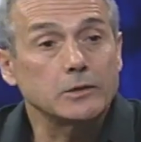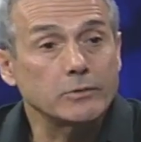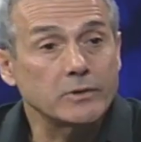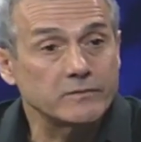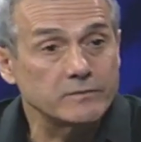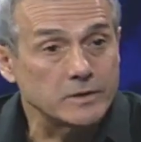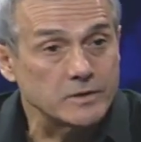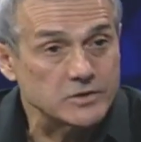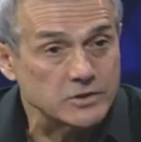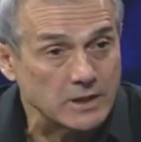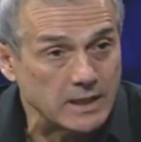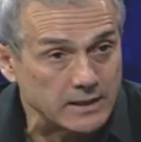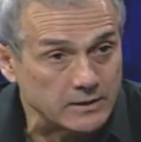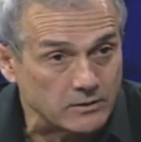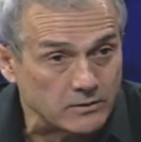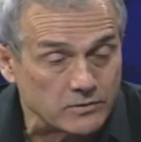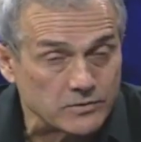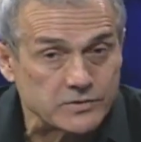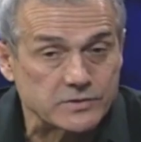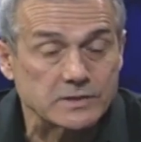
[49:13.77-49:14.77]
the river
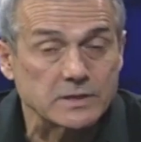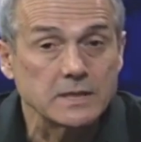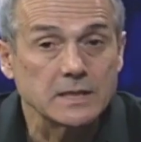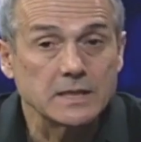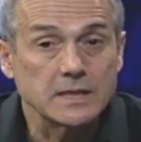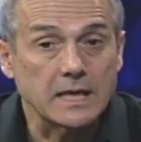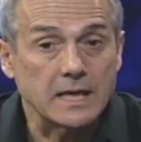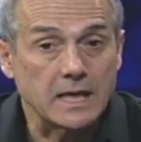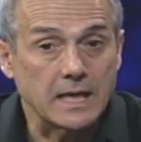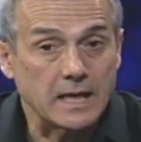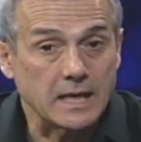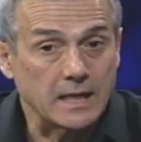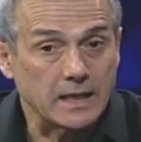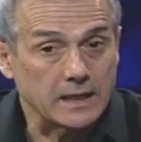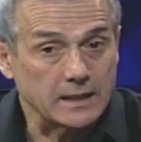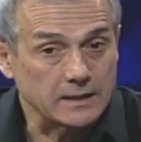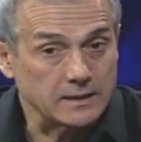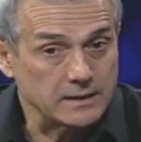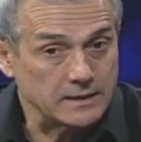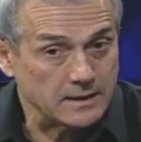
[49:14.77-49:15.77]
channels,
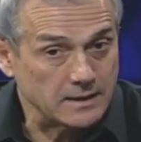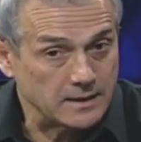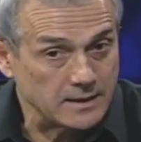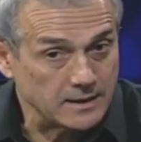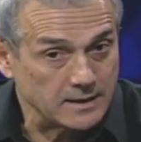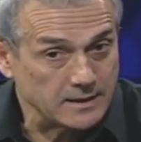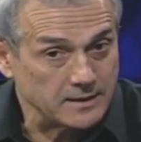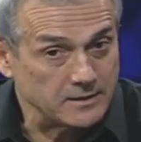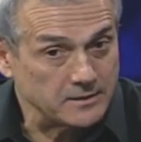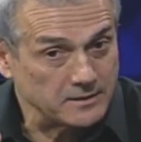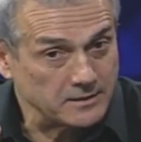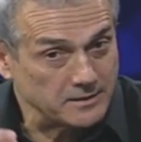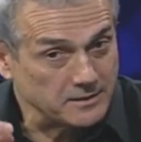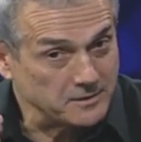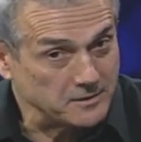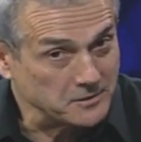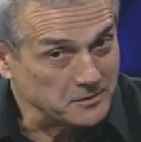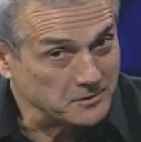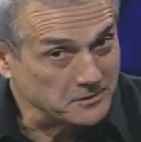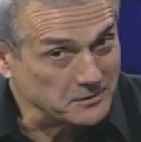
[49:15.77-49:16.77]
and uh, uh,
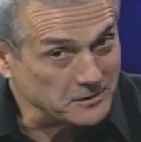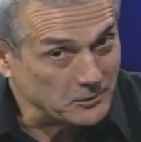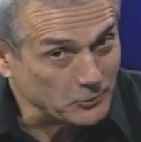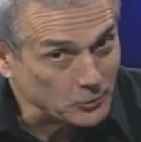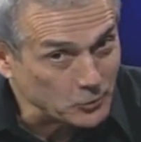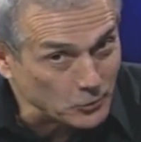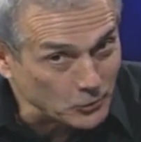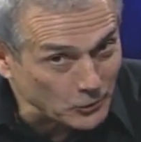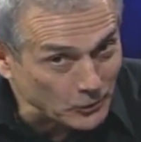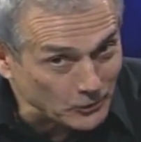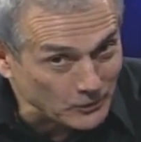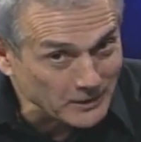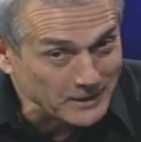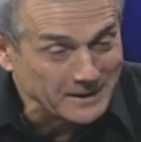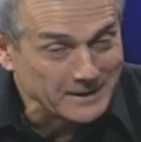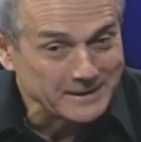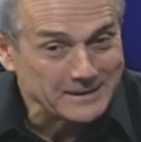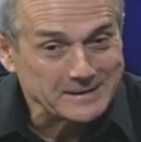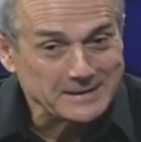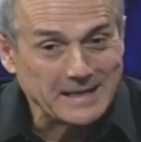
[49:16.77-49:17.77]
the
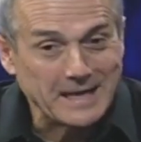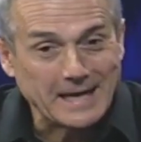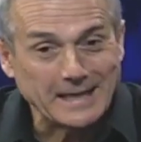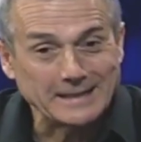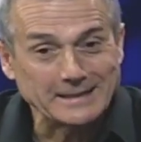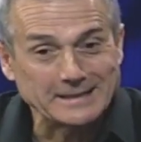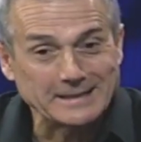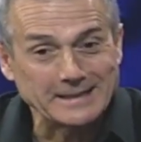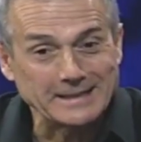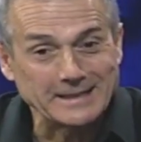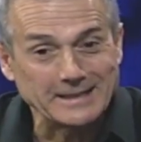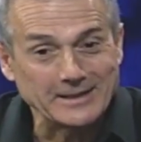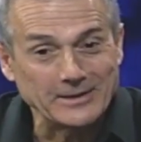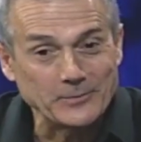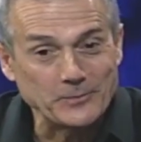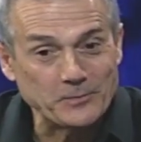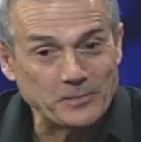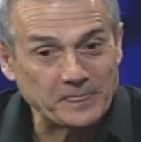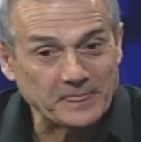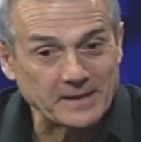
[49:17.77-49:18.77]
rule that
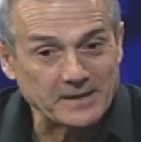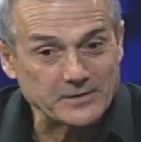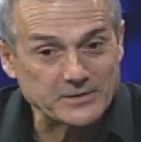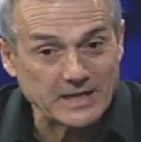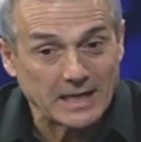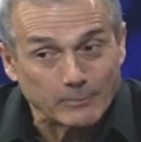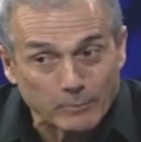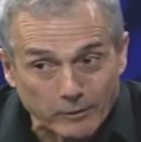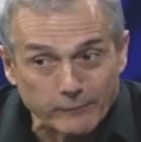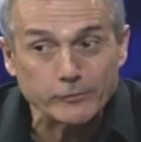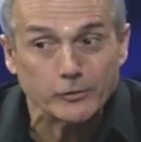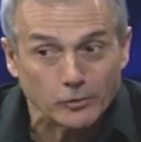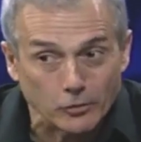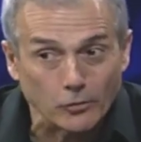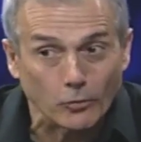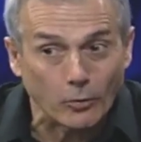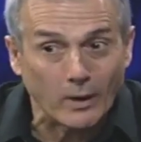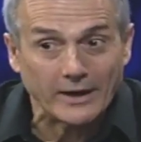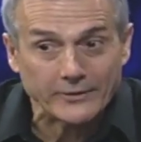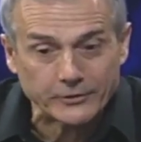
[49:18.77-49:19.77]
um, some of
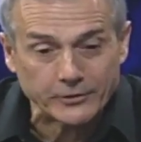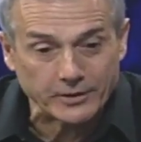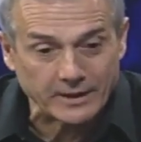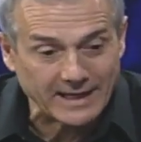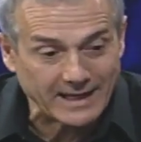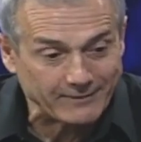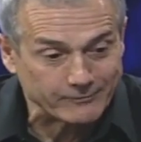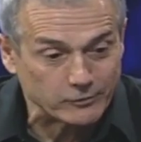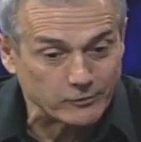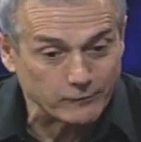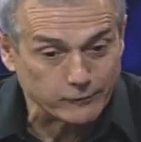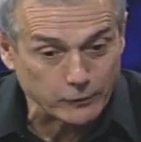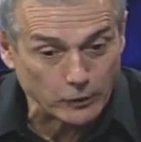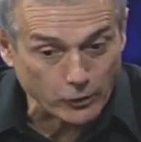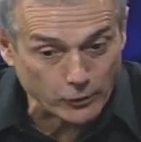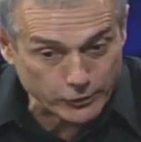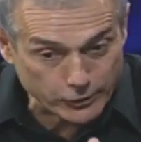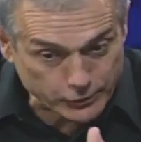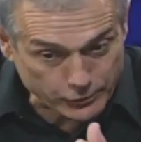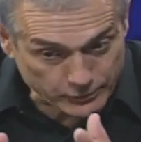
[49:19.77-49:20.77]
you water have to
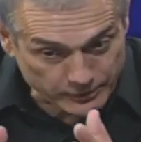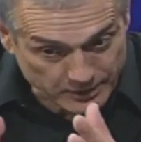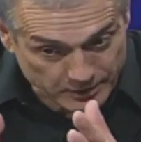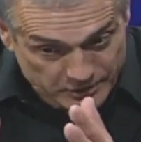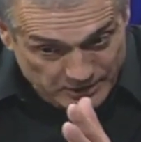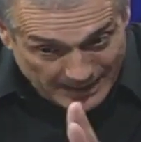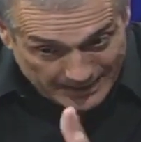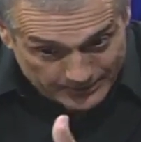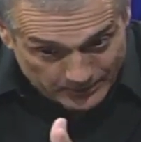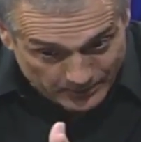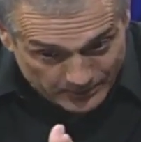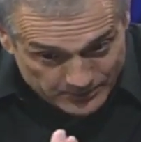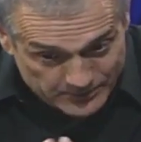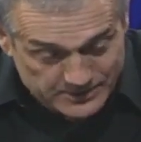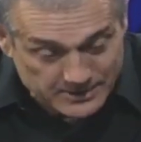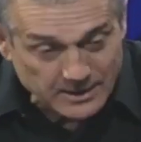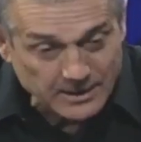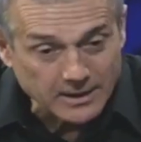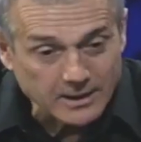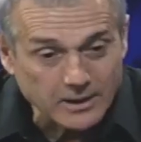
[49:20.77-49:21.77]
flow through the
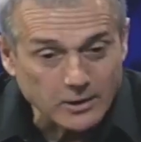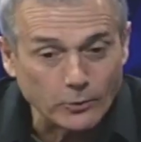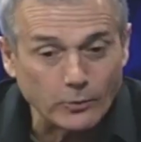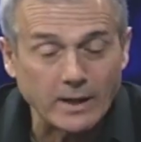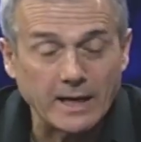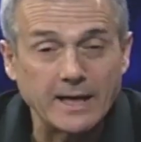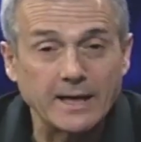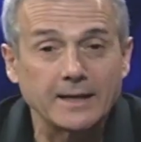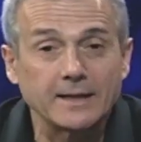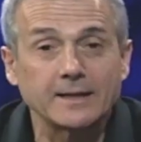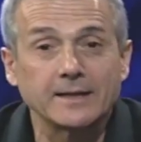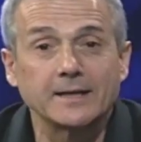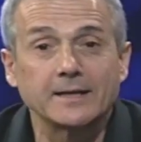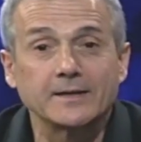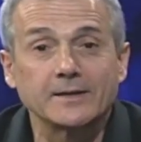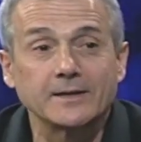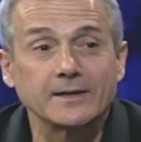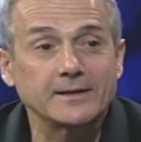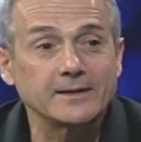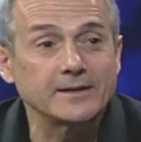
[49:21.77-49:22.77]
channels, while
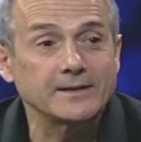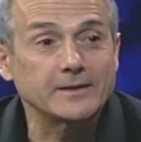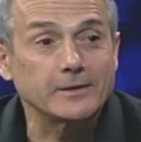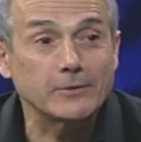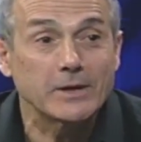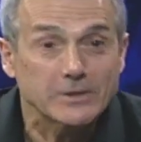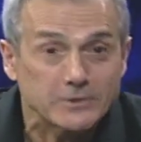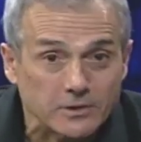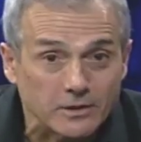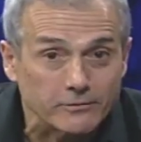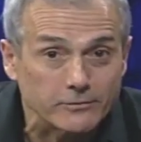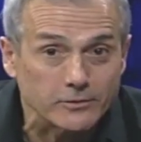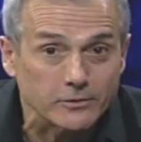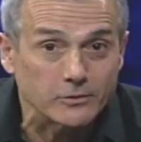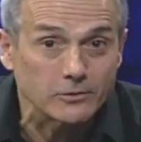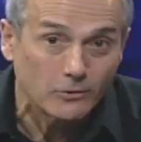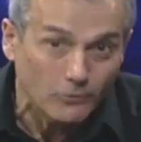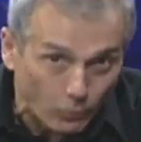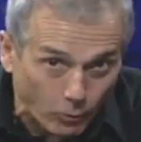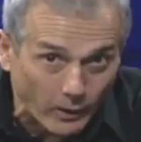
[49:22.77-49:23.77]
uh, the rest of
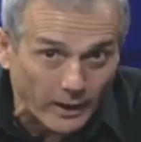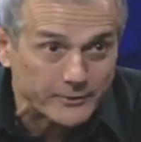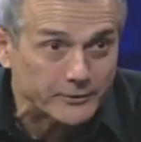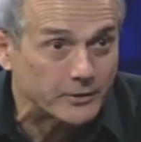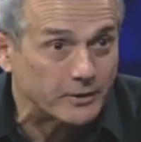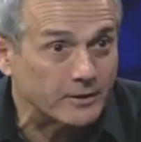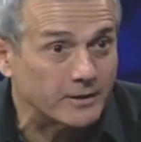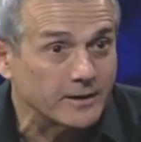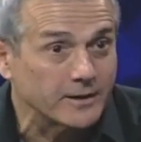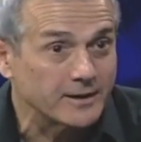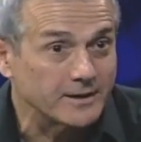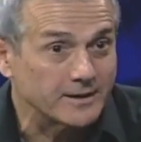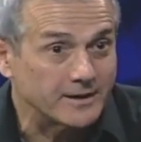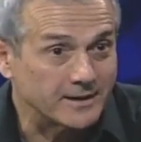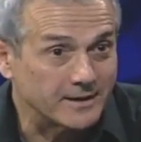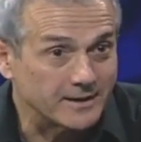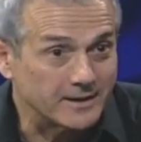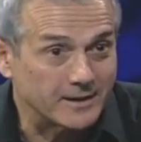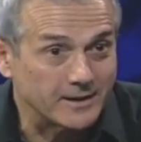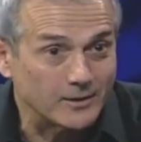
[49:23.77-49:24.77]
you water
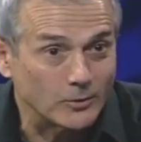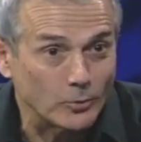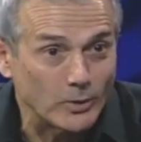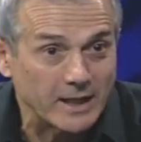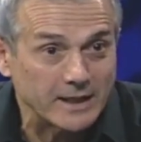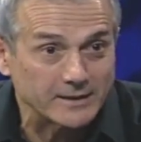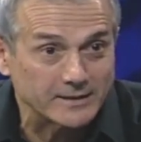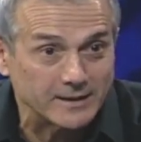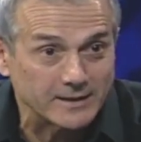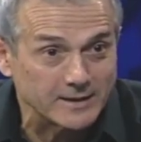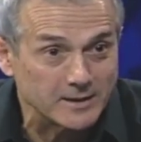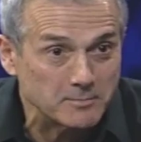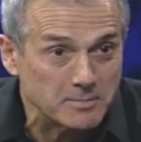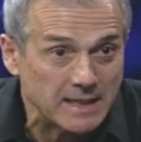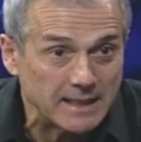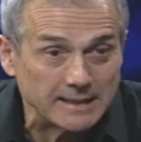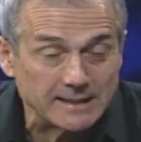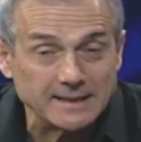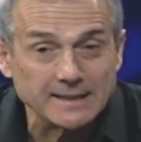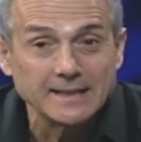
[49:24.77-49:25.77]
uh, wait in the
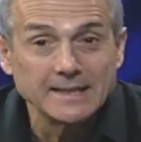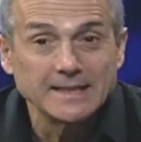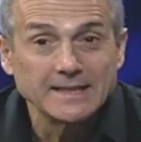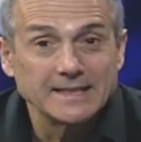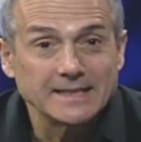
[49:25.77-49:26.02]
mud.